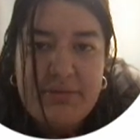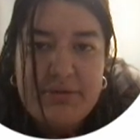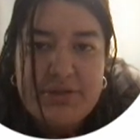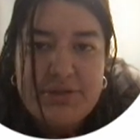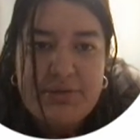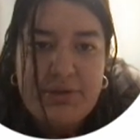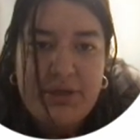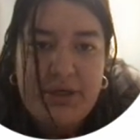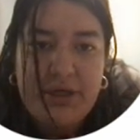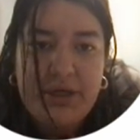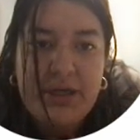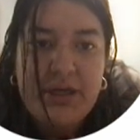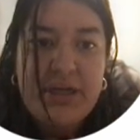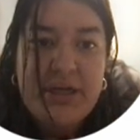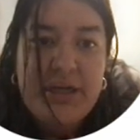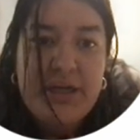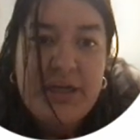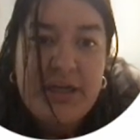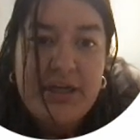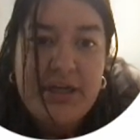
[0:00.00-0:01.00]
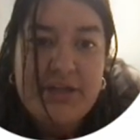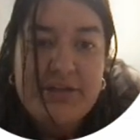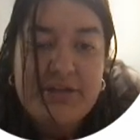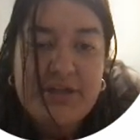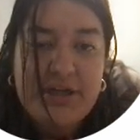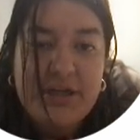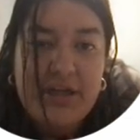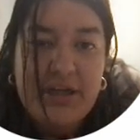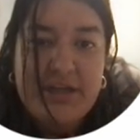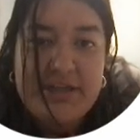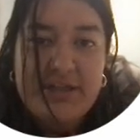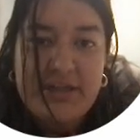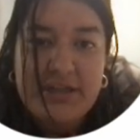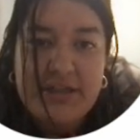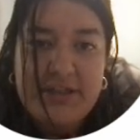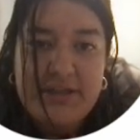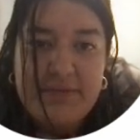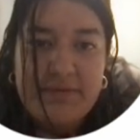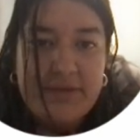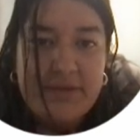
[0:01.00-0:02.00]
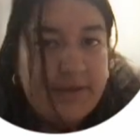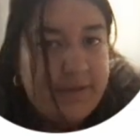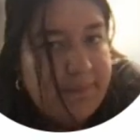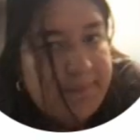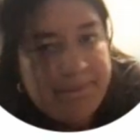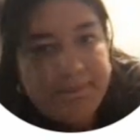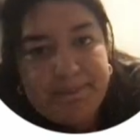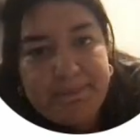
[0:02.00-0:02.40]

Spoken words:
restraining its kinase activity.